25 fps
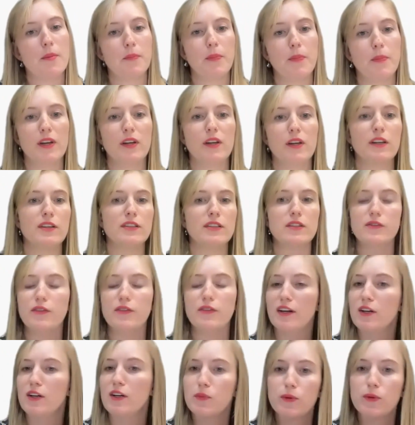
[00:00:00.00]
But it is
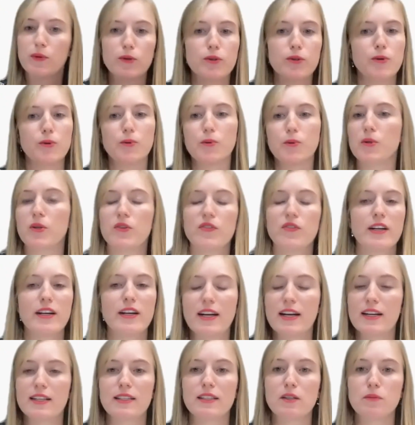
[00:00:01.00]
available to all of our
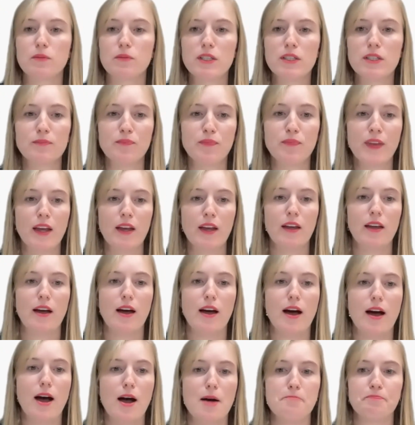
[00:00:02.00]
customers,
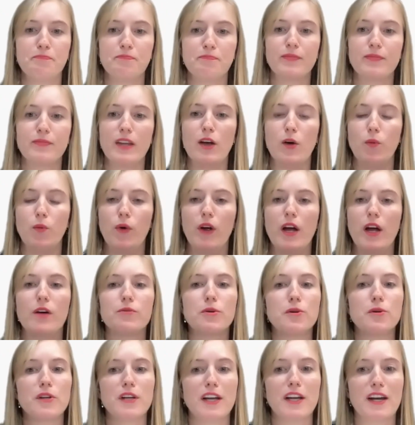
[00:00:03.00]
and we are
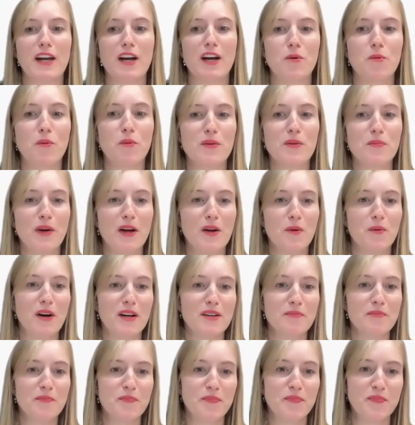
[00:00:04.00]
rolling it out one by
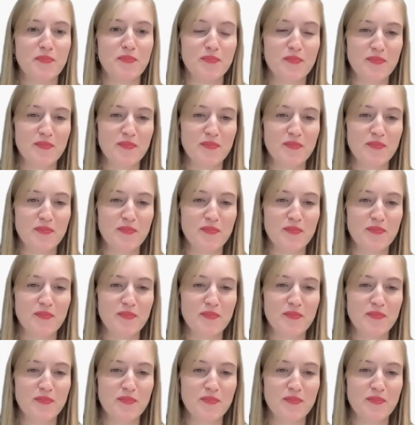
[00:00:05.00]
one.